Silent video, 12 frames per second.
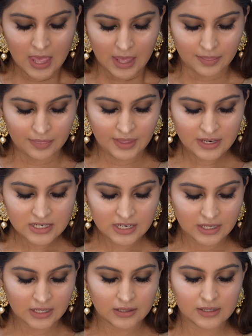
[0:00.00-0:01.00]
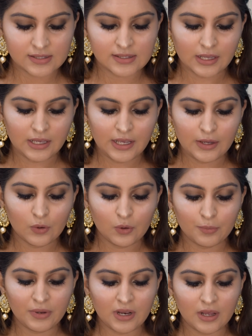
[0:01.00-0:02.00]
And then taking this
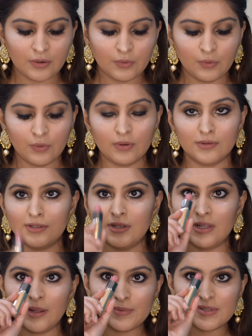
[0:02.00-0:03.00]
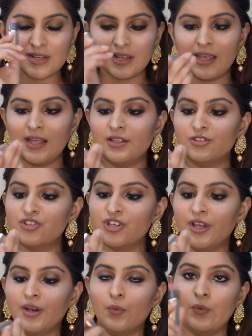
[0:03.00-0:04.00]
Kiko Milano lipstick in the
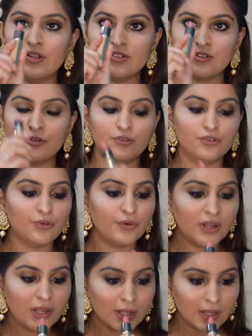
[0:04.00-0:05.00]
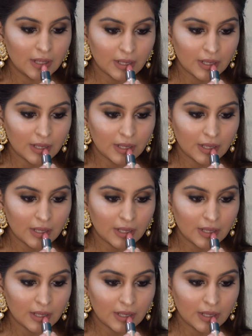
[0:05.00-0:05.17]
shade 103.